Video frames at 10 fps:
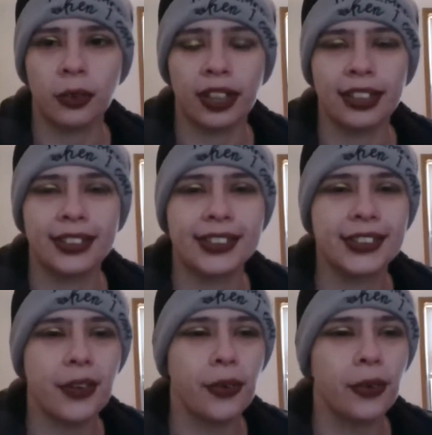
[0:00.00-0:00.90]
Okay,
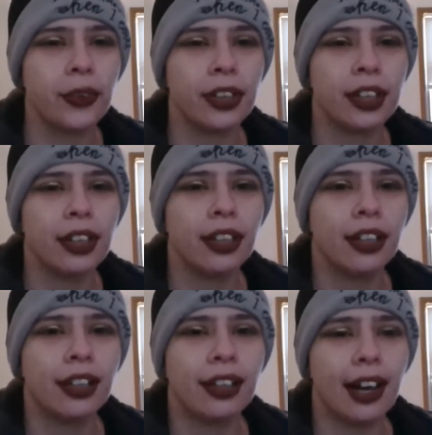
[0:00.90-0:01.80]
so
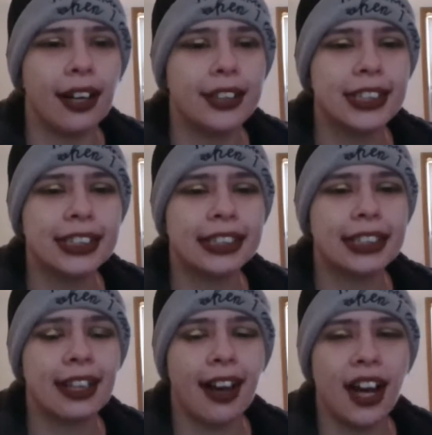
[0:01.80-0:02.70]
I just
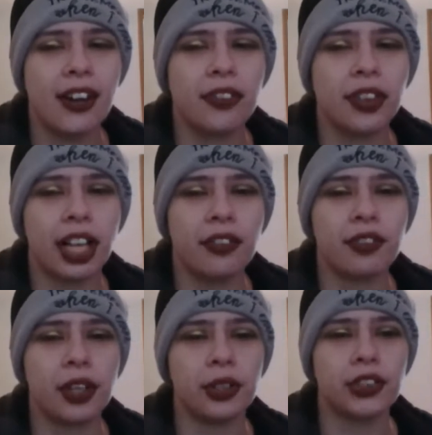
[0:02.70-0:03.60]
have a lot
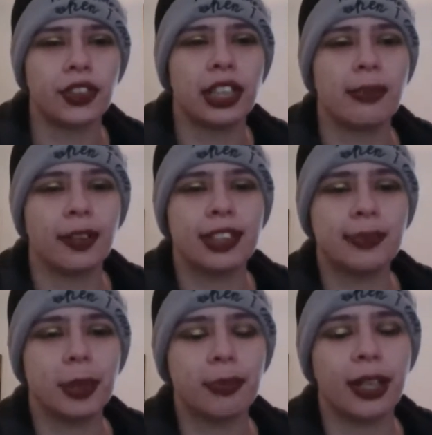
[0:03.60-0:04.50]
of notes written about
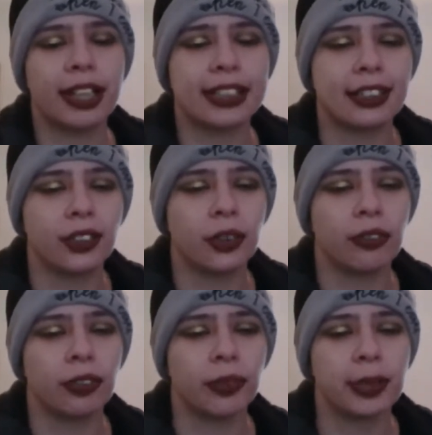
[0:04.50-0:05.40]
this book, but I guess I'll
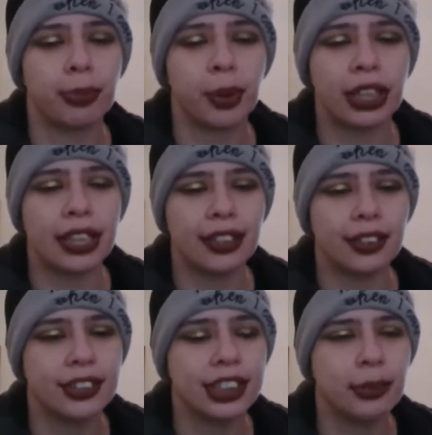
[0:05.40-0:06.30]
go over what the book
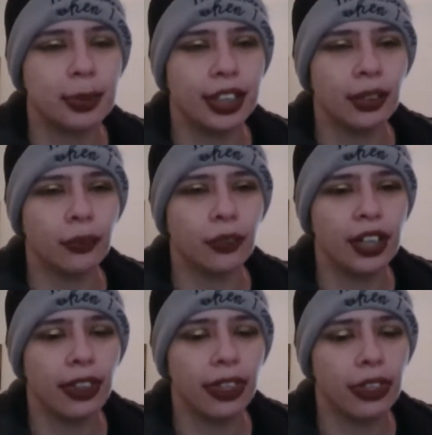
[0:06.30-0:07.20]
is to begin
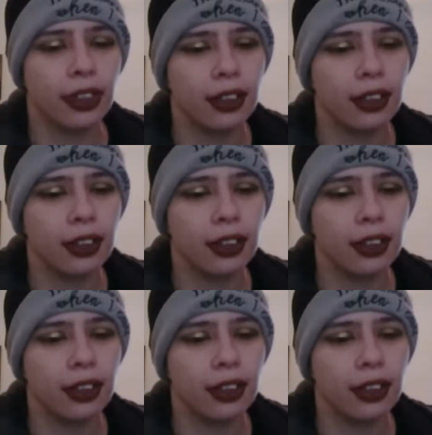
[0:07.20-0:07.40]
with.